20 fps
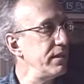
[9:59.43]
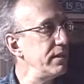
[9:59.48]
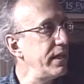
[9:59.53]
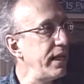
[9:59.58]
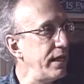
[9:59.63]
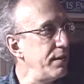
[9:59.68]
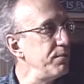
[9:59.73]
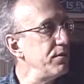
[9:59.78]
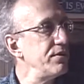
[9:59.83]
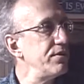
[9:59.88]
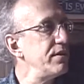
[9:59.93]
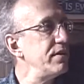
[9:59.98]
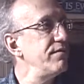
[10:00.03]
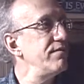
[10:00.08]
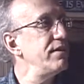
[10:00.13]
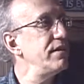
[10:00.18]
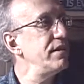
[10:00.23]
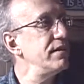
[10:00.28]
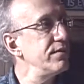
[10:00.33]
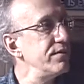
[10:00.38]
cable
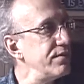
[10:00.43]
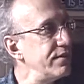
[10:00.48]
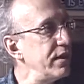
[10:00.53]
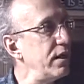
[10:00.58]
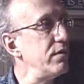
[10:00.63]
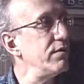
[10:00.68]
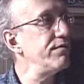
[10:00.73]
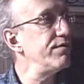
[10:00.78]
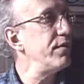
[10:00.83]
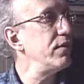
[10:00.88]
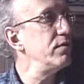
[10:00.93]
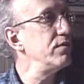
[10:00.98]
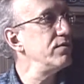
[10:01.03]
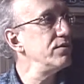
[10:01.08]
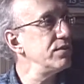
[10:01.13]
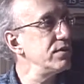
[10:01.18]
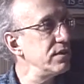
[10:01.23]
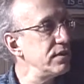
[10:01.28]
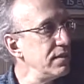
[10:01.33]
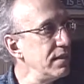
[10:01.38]
TV and cell
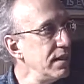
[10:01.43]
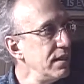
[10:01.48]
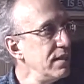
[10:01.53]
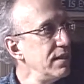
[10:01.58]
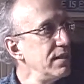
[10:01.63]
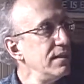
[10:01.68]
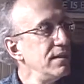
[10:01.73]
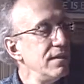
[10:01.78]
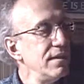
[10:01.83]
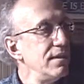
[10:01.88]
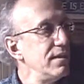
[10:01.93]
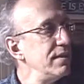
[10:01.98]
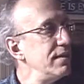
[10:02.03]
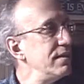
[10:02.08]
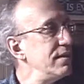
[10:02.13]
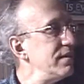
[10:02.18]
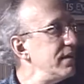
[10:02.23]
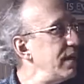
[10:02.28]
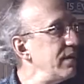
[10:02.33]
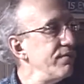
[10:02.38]
phones, and
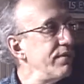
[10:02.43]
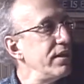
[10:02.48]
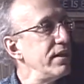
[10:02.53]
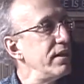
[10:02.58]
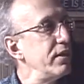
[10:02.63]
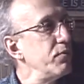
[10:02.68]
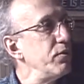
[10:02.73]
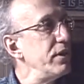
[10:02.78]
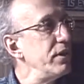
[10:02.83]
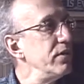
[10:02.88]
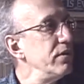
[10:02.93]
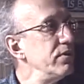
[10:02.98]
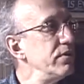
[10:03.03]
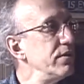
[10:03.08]
everything we do.